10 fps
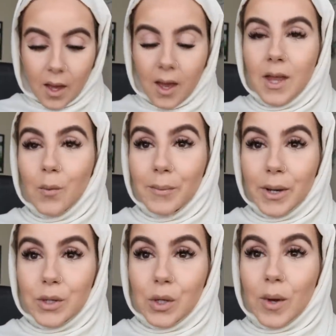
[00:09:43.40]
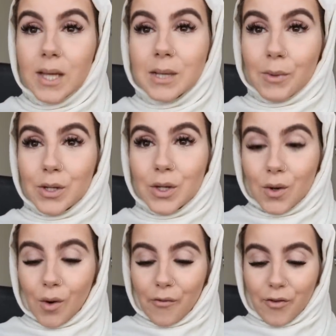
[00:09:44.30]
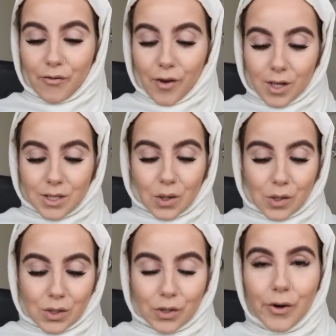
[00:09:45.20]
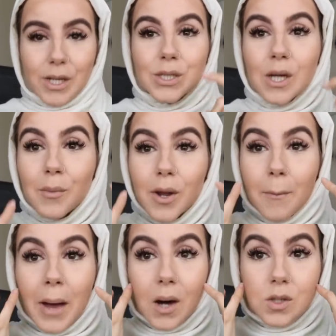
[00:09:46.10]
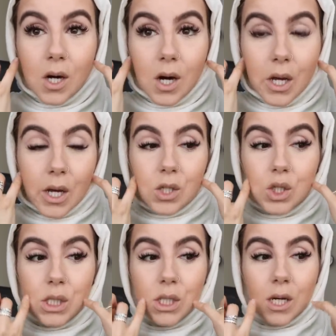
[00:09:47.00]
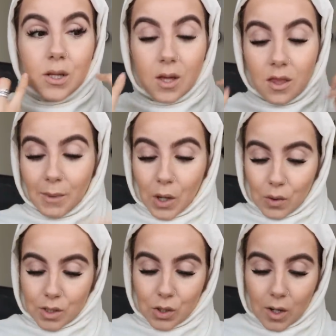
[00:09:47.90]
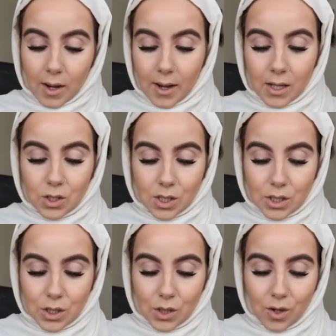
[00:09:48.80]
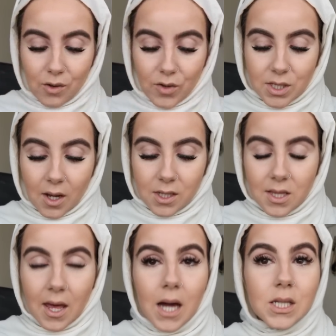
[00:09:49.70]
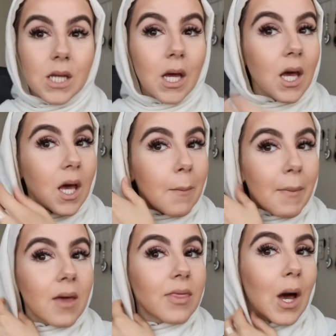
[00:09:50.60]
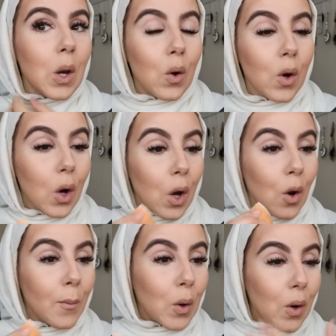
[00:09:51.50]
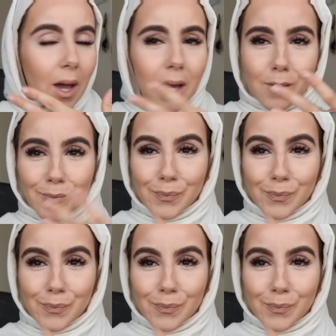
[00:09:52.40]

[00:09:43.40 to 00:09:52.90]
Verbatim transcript: And then what I'm going to do is I'm going to do a reverse contouring. So I'm going to powder just underneath my contour line just to emphasize that and make that look a lot more like,